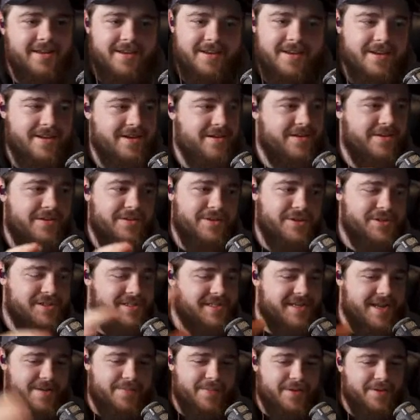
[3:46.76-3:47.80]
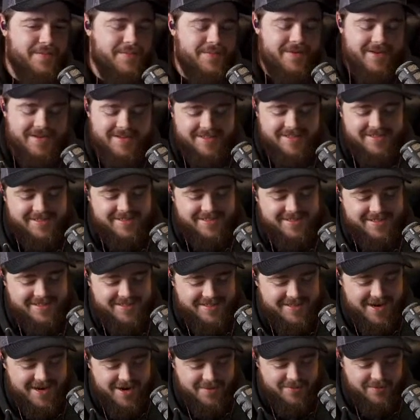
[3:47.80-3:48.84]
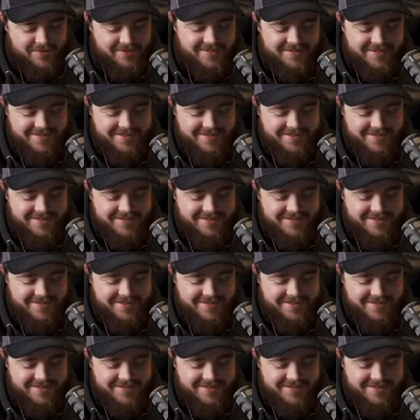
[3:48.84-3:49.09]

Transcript: No, just stop hitting buttons. This is terrible.